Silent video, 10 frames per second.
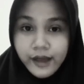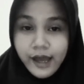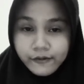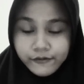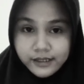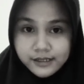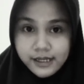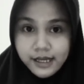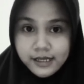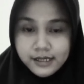affix
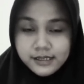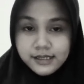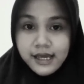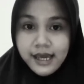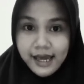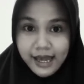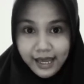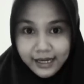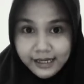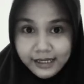is
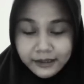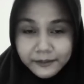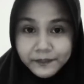added,